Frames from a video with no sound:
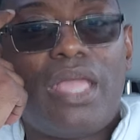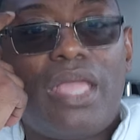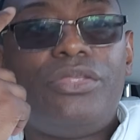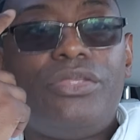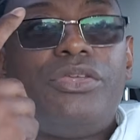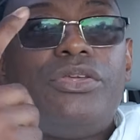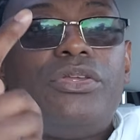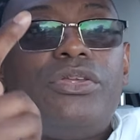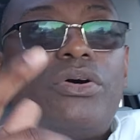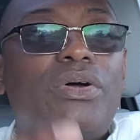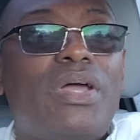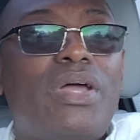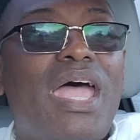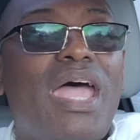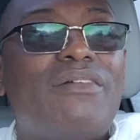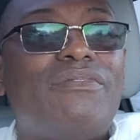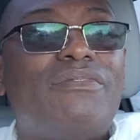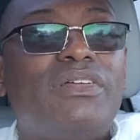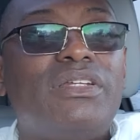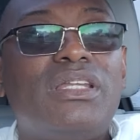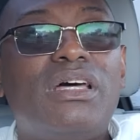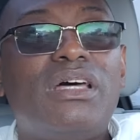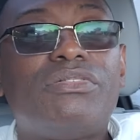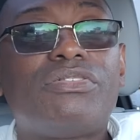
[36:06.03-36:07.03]
And you don't
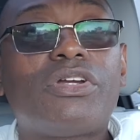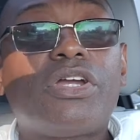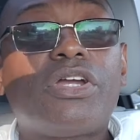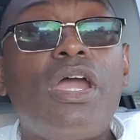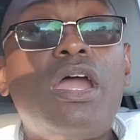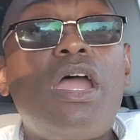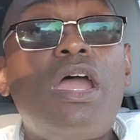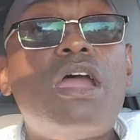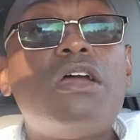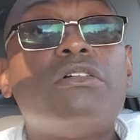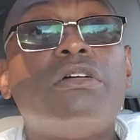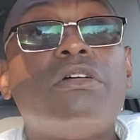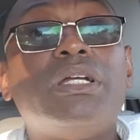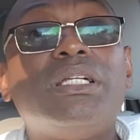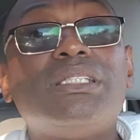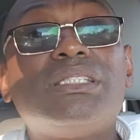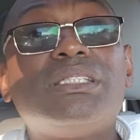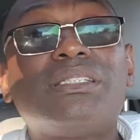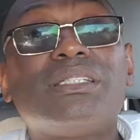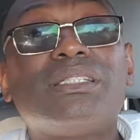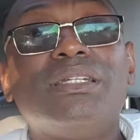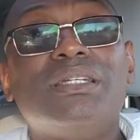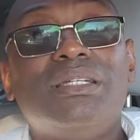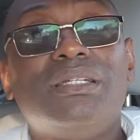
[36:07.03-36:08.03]
have enough
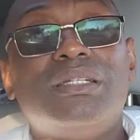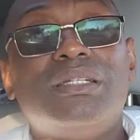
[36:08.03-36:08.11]
courage